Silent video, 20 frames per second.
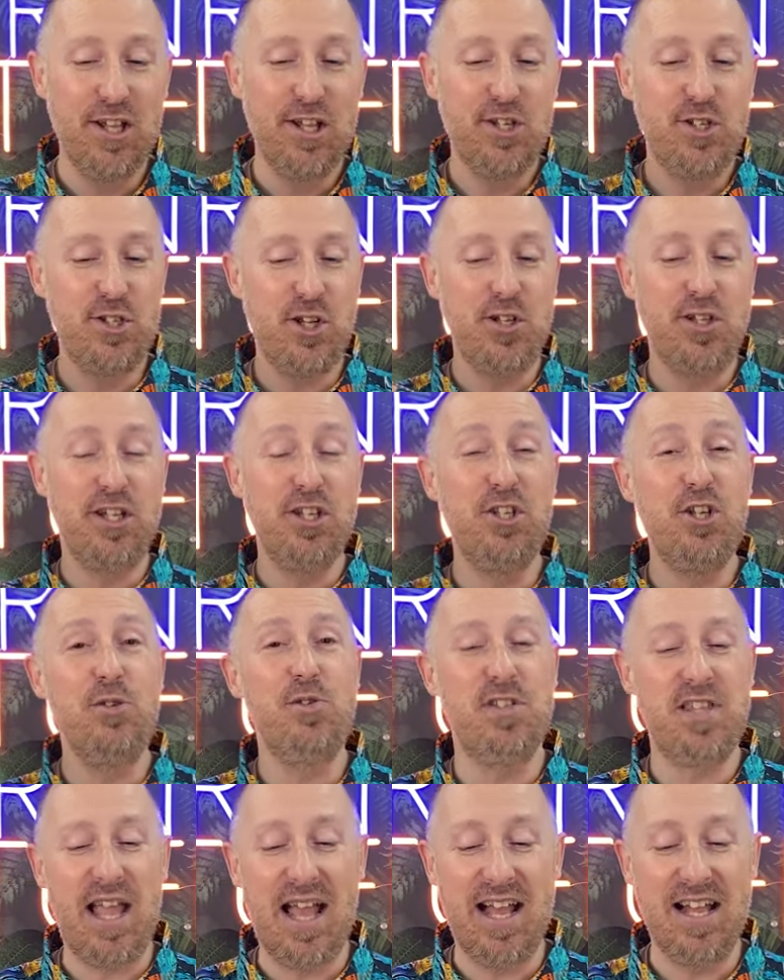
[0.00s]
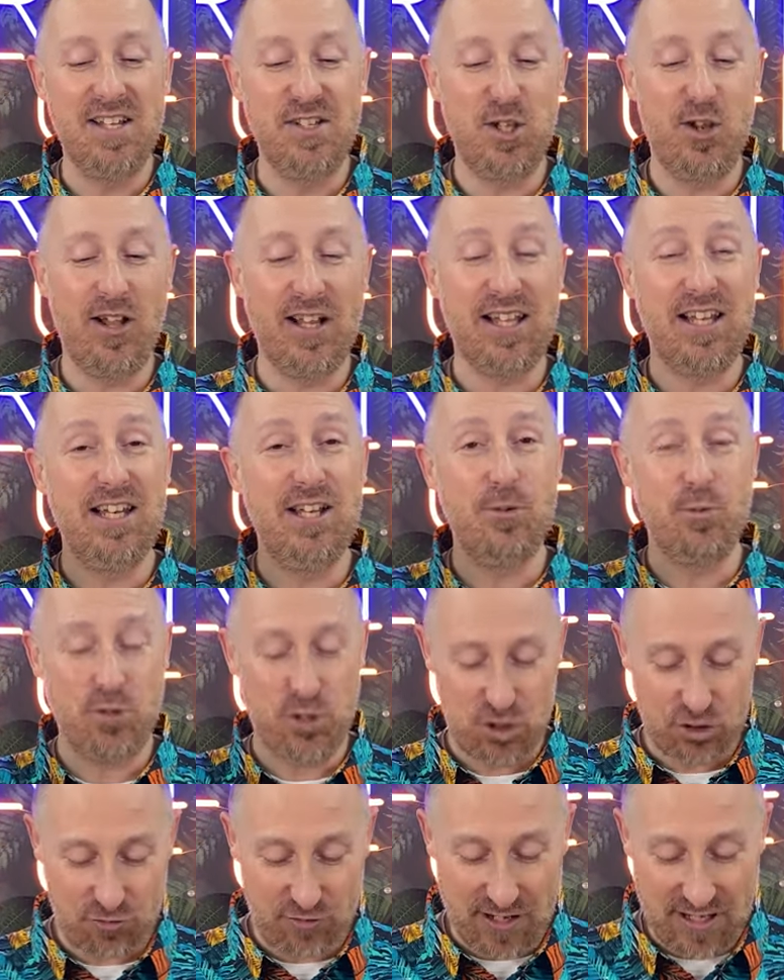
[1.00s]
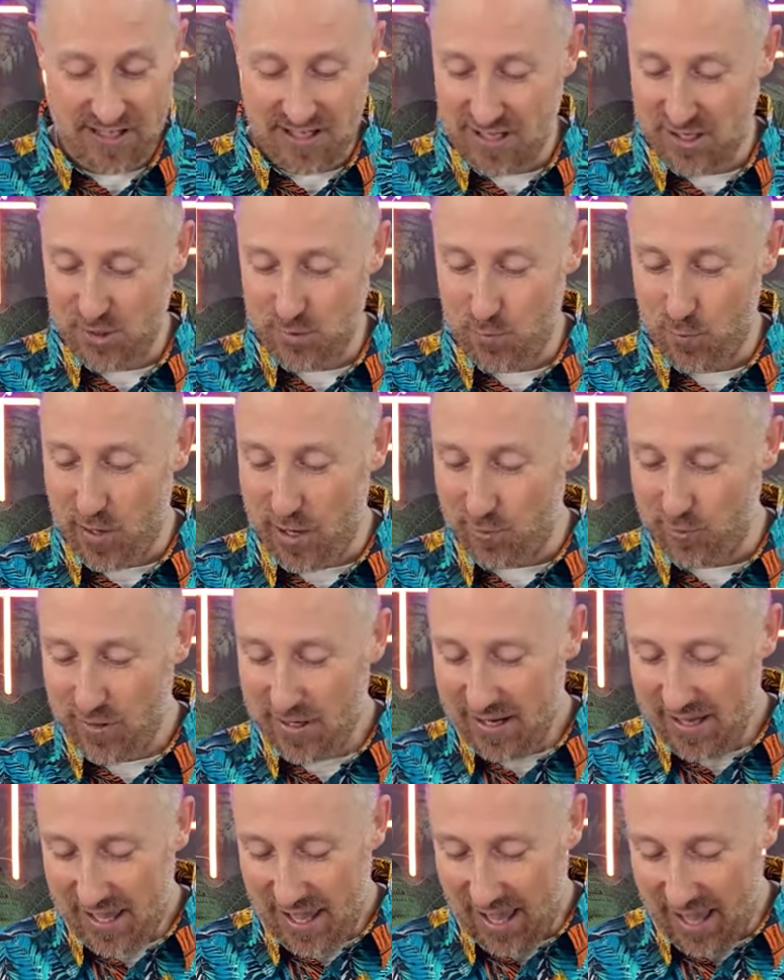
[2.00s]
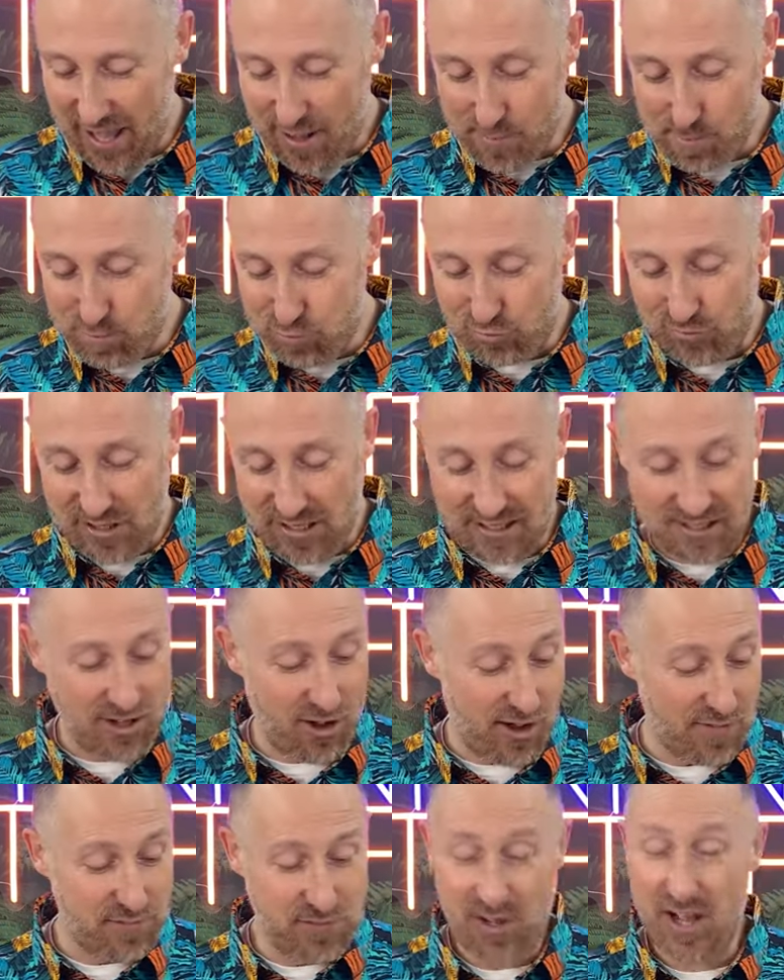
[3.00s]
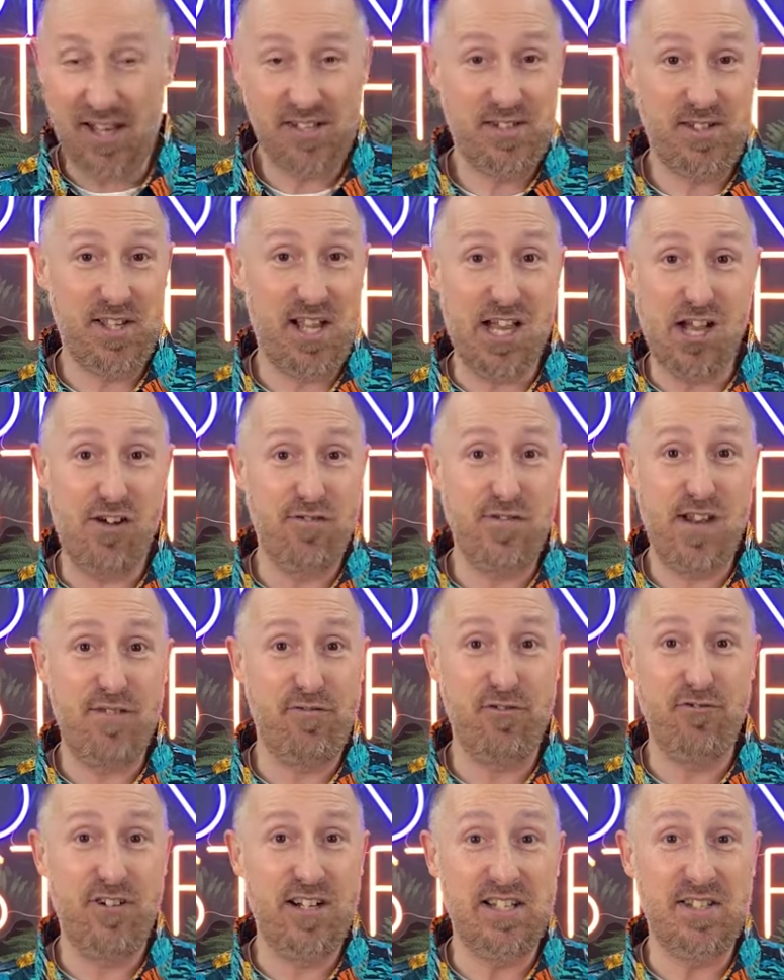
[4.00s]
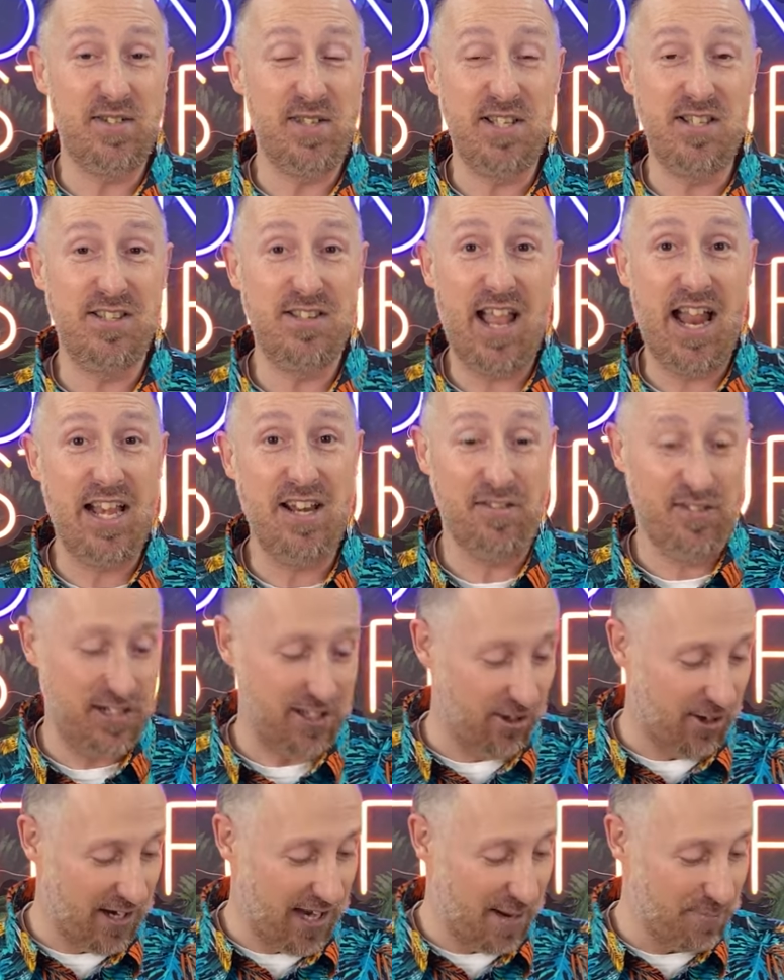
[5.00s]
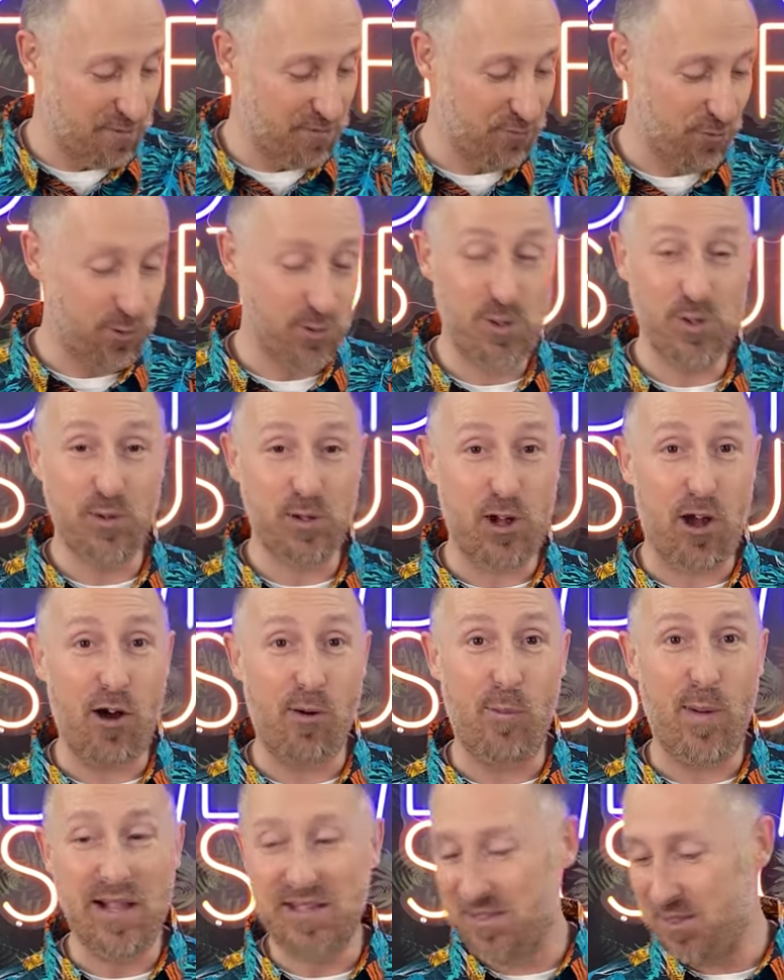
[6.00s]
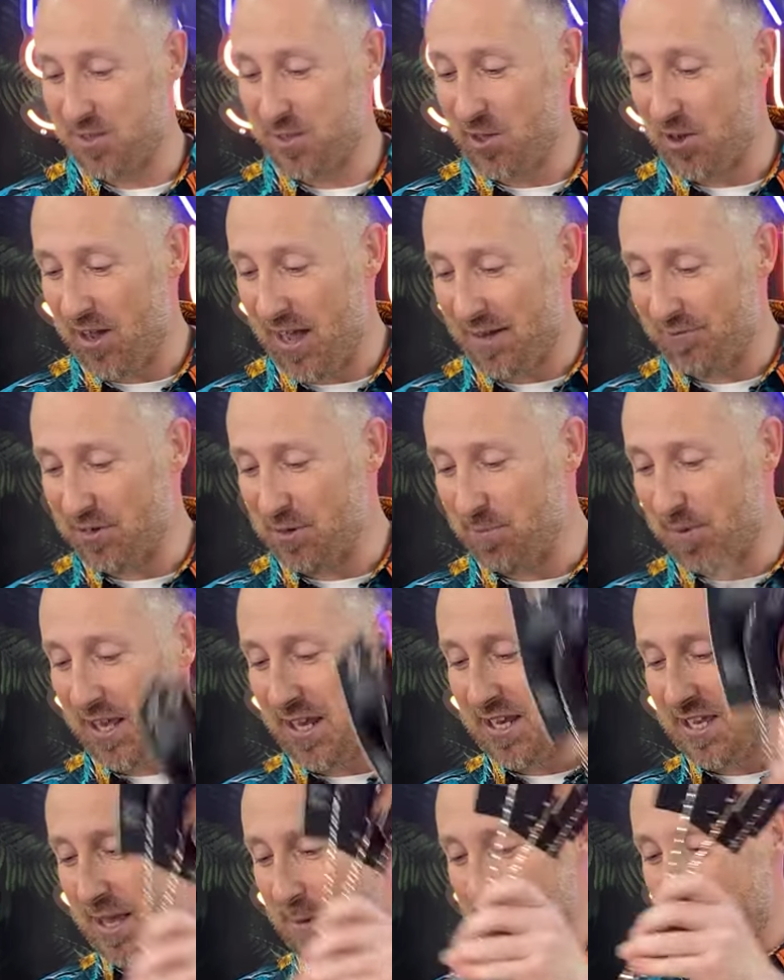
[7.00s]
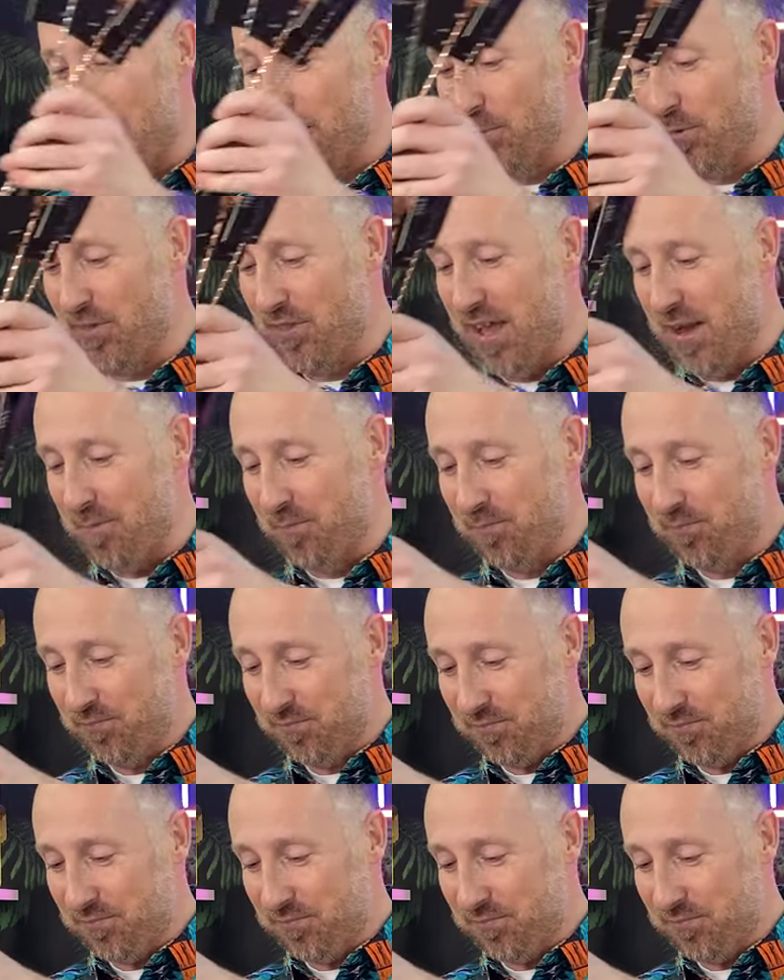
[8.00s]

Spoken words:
So you can use that as like a little strainer as well. Brilliant. I've never really seen anything like that before, so I can't wait to start having a play about with them.